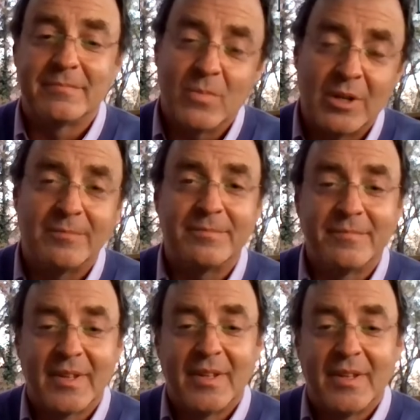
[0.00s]
well,
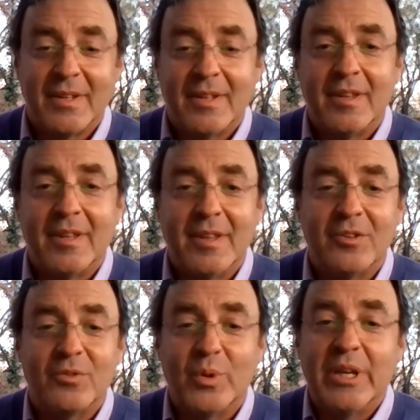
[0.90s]
then
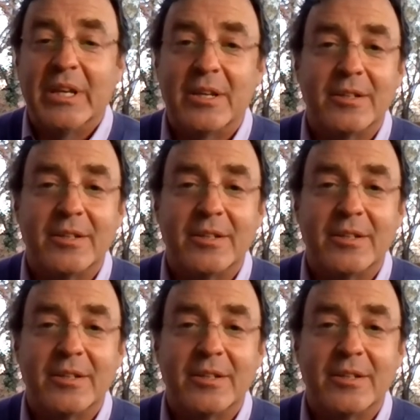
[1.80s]
this week